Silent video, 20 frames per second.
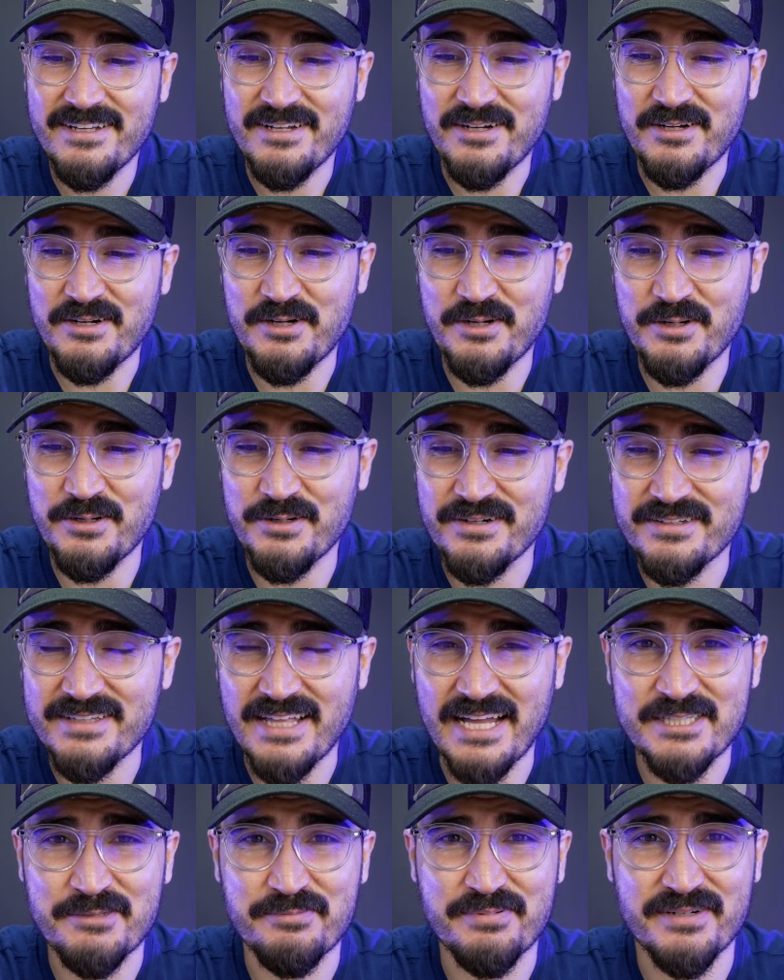Oh,
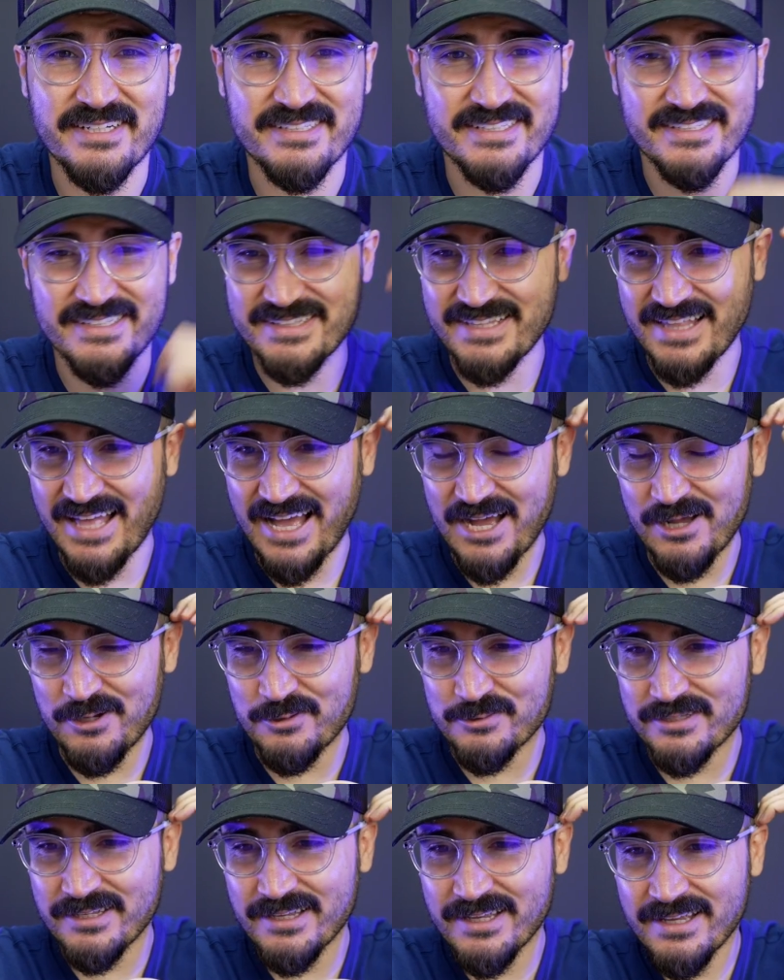that's pretty
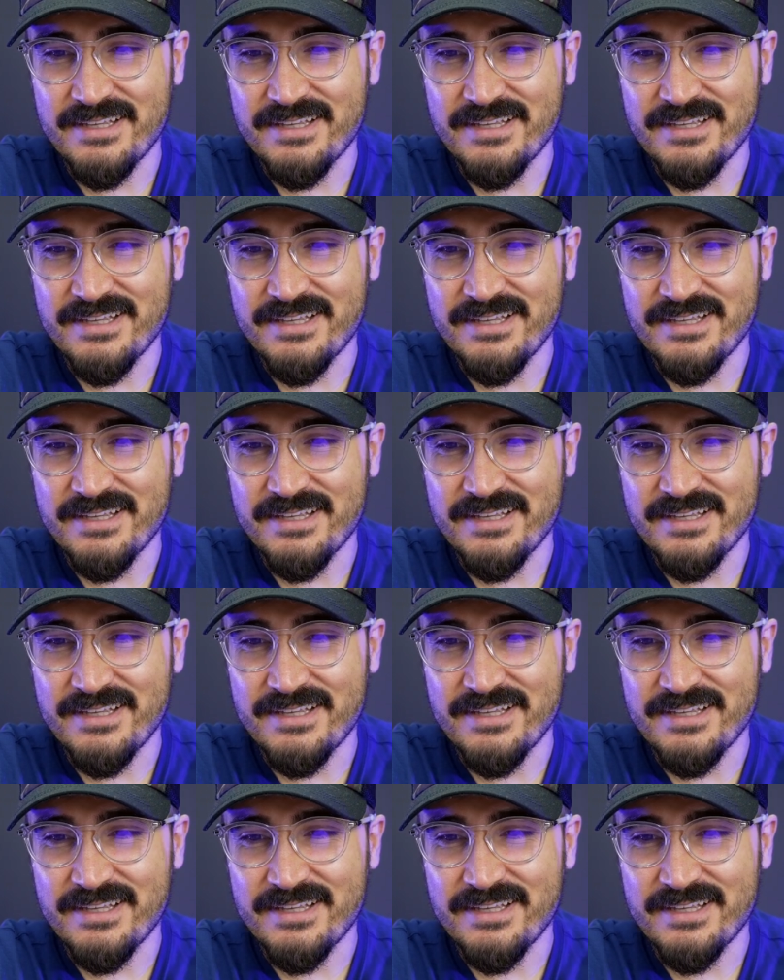loud.